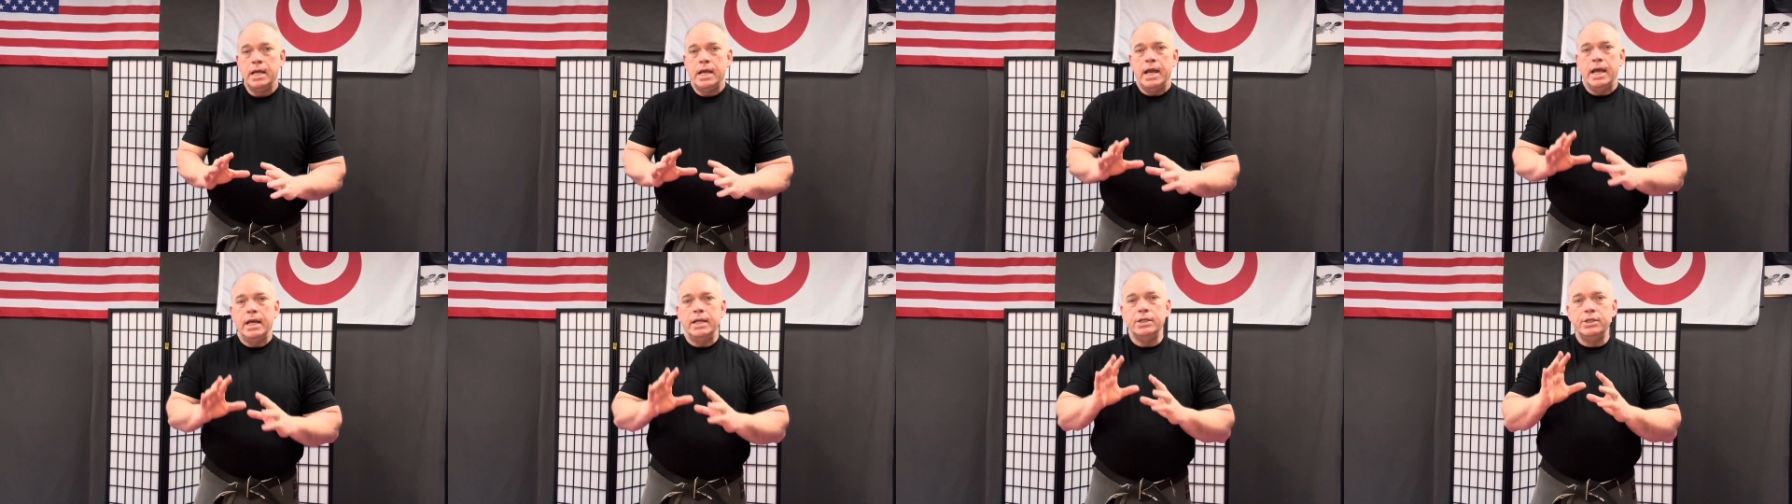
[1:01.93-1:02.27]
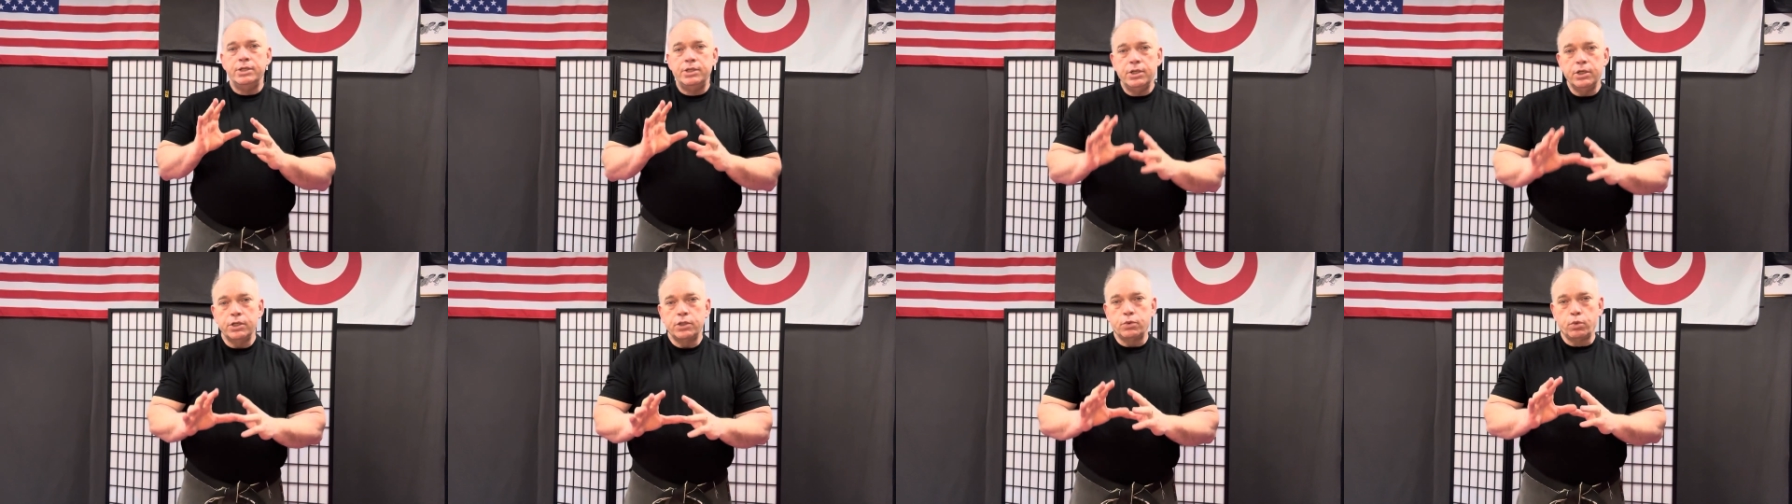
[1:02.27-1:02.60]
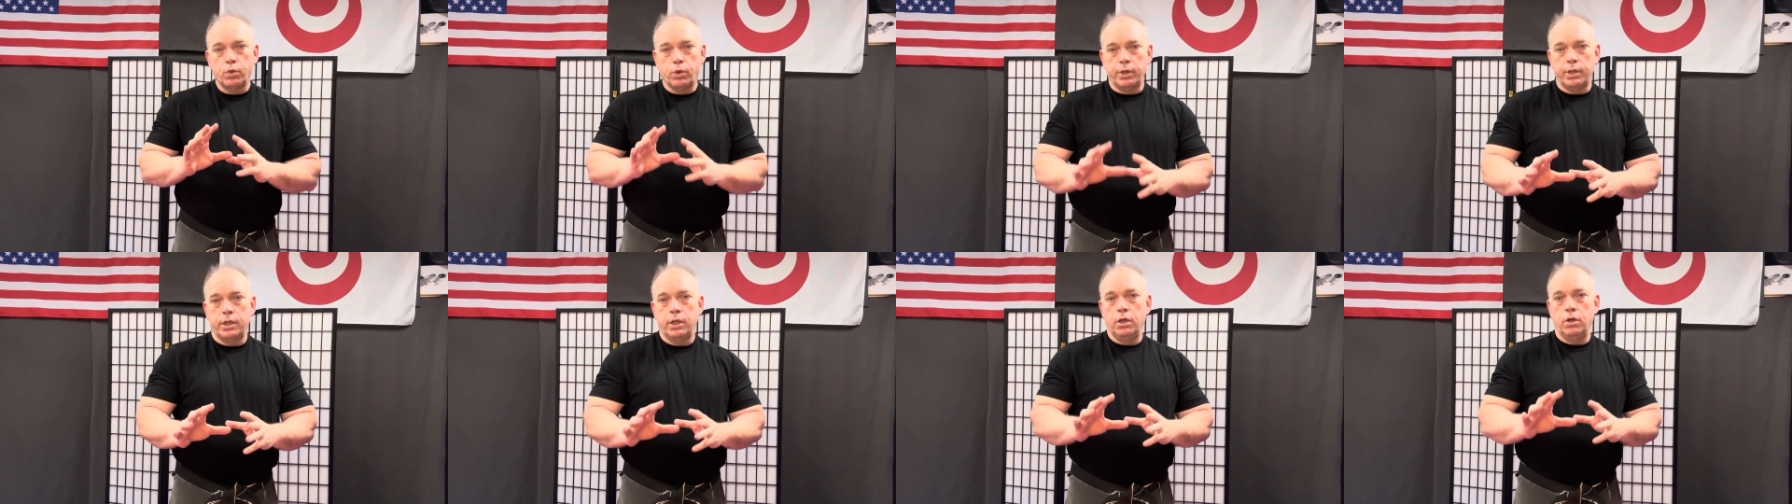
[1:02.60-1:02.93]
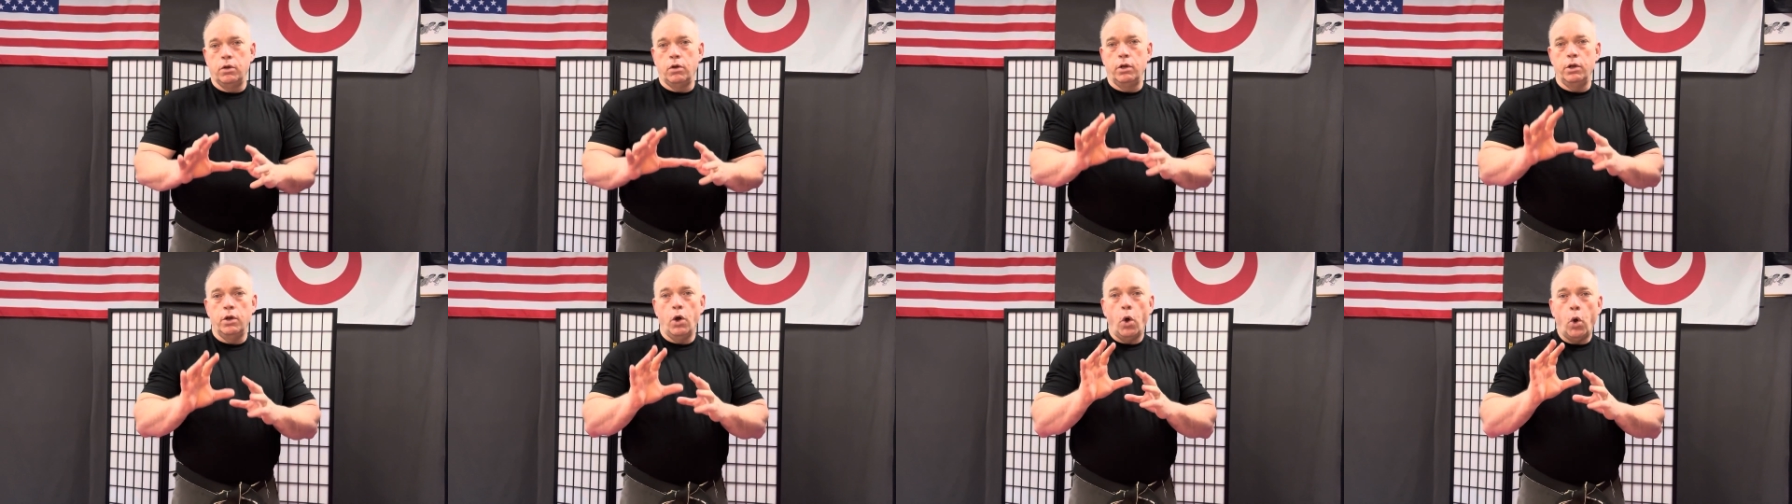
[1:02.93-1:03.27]
And just working
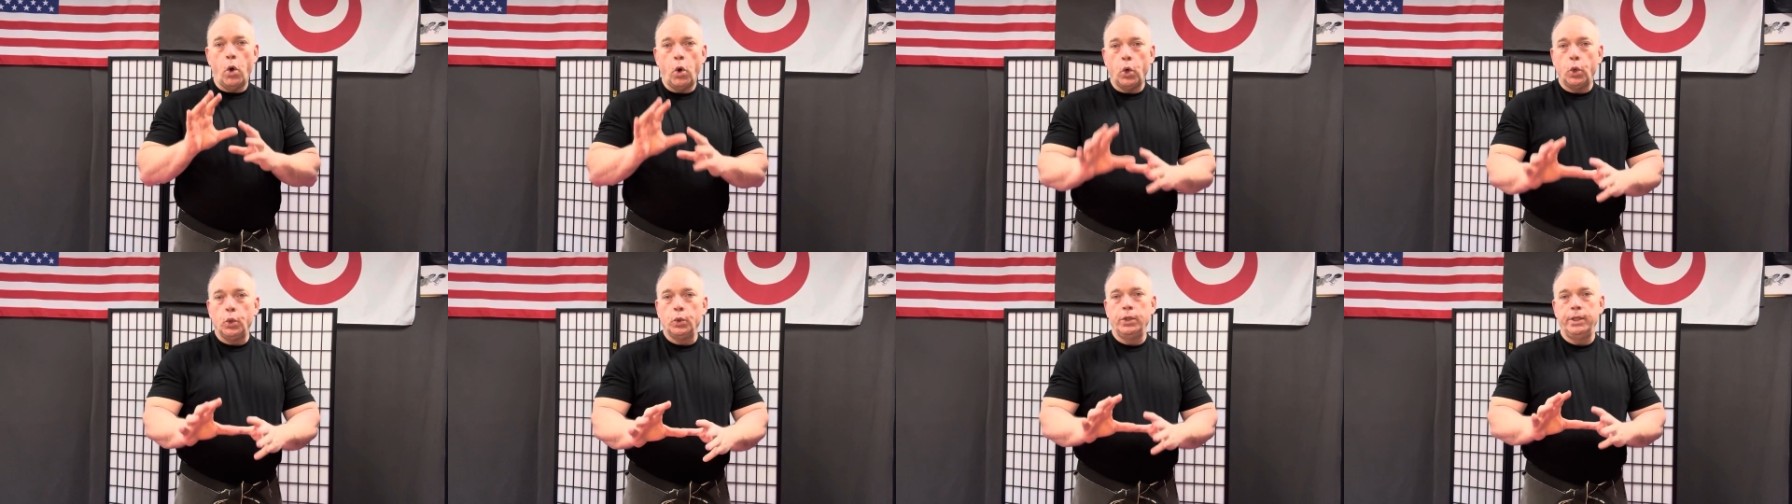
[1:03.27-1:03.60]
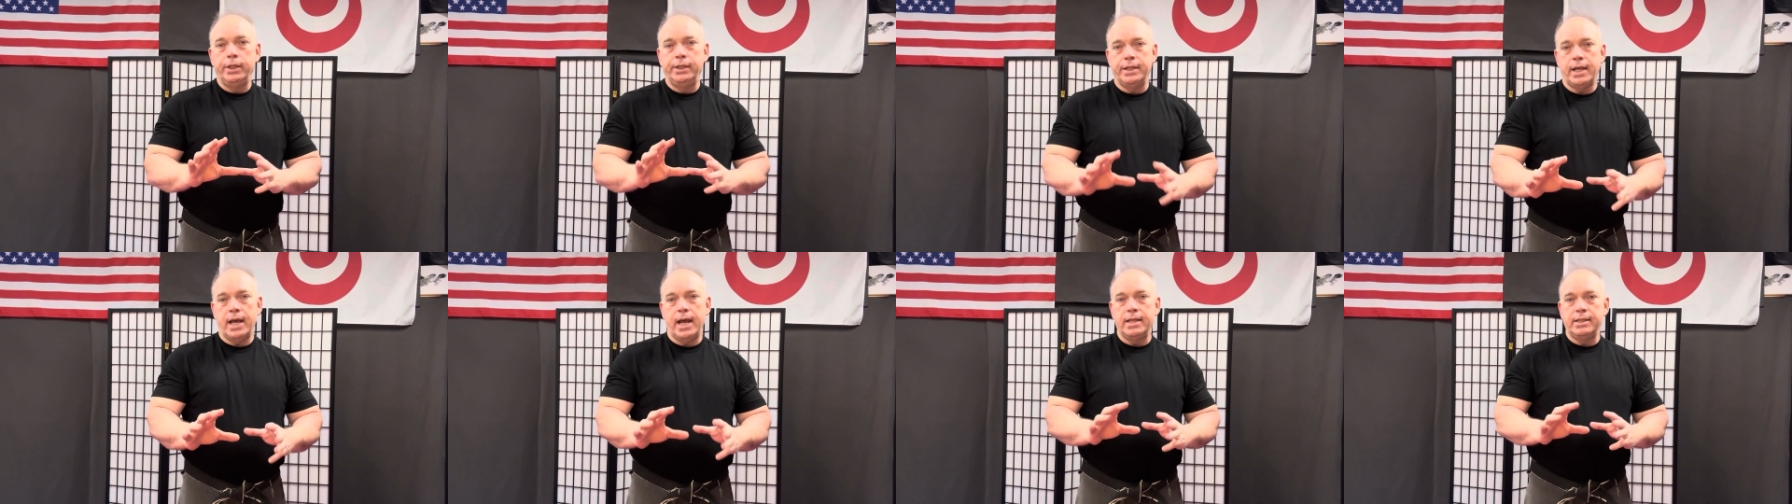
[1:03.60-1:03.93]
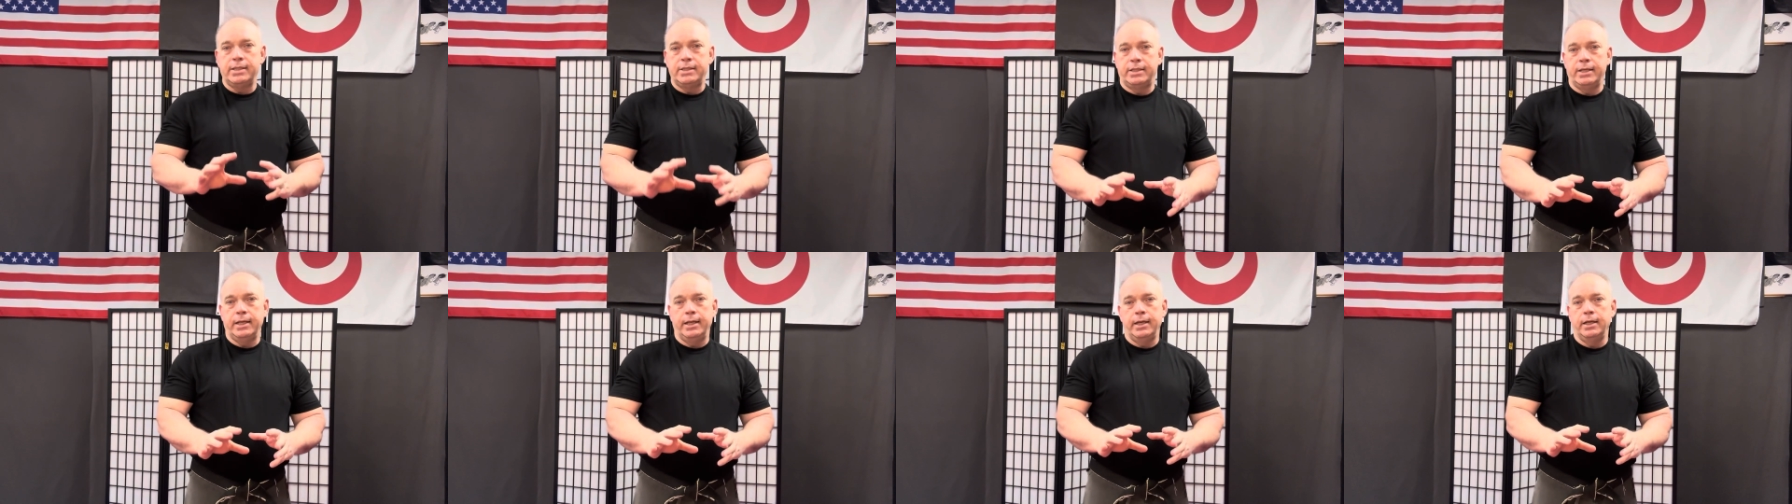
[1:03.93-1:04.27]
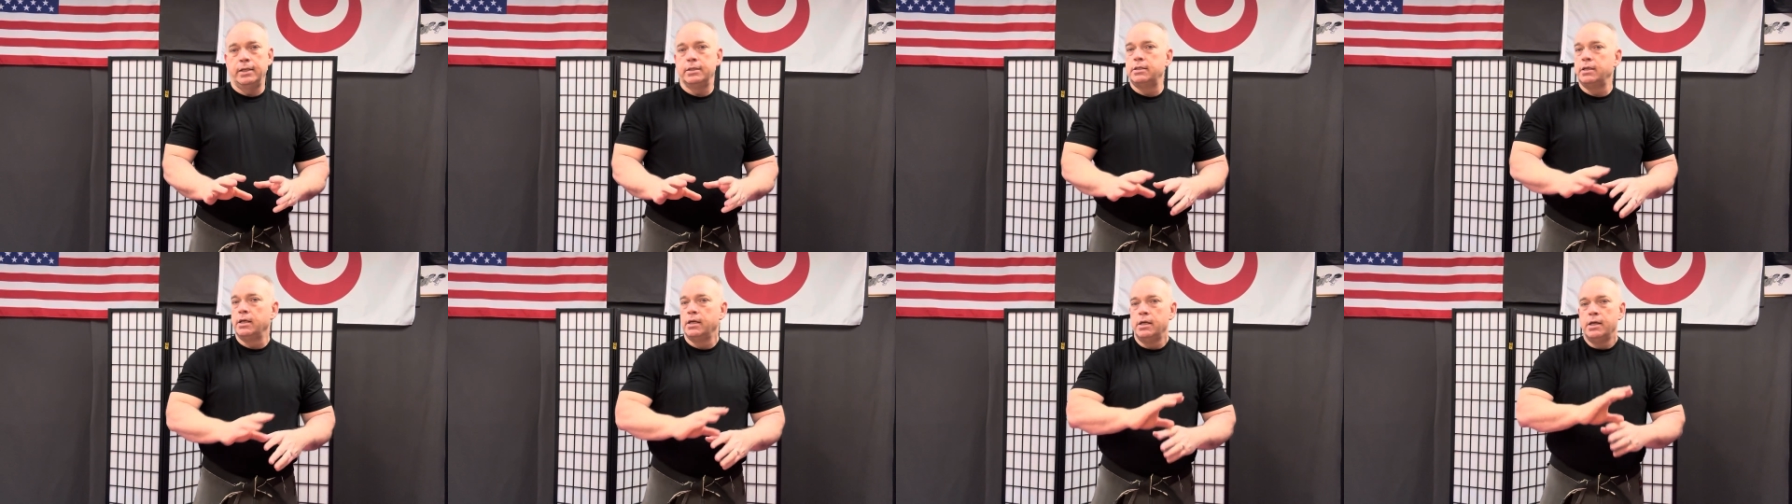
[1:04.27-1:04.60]
on holding that
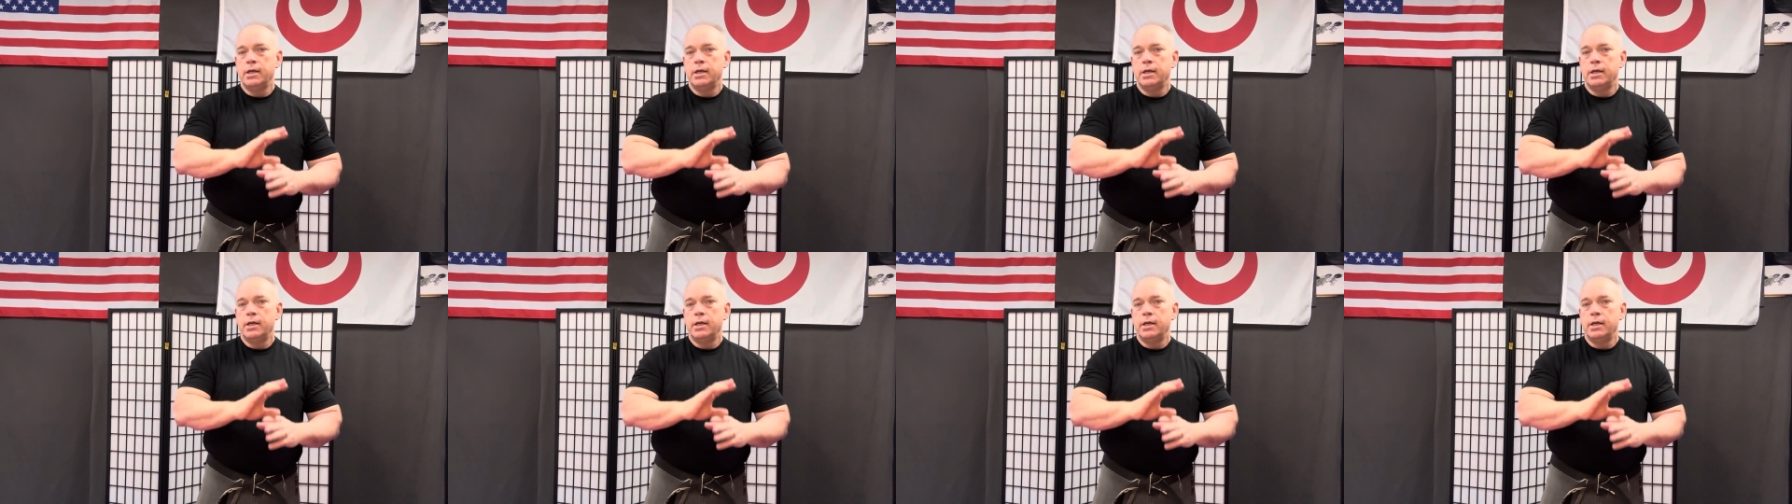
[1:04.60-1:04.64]
stance